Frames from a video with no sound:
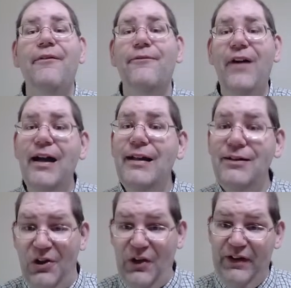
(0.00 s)

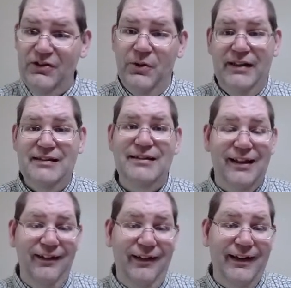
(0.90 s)
find all these coins to
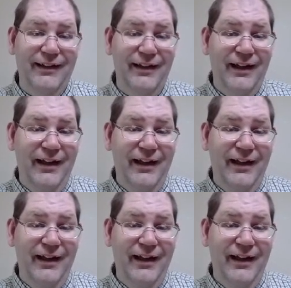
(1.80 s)
collect?